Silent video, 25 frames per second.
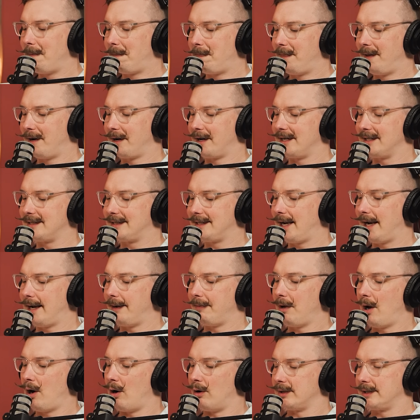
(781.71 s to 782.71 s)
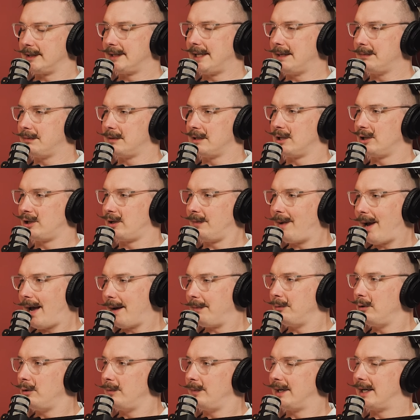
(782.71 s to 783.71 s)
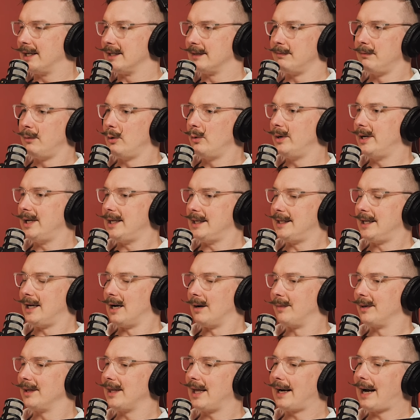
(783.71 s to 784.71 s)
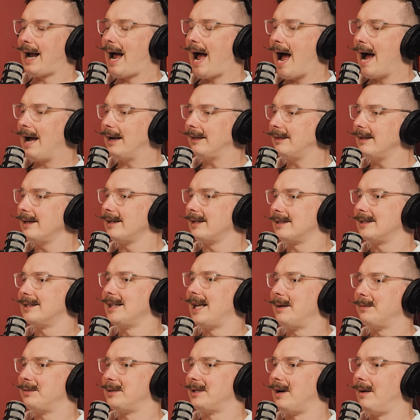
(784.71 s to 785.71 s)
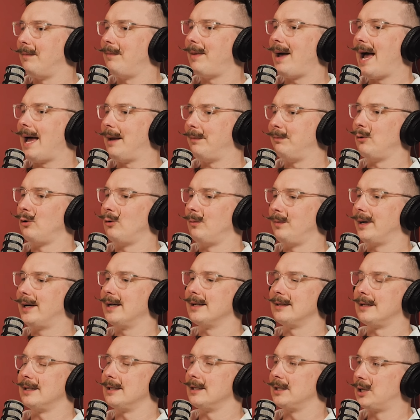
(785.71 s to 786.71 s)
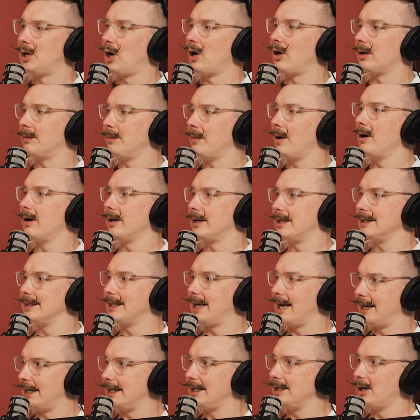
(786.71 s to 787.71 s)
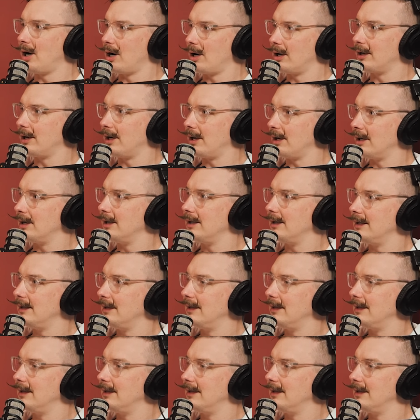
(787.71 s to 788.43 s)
they're going to say, oh, Snape's in such a bad mood because Moody's here. But like, I think Snape's in a bad mood because his dark mark is getting darker.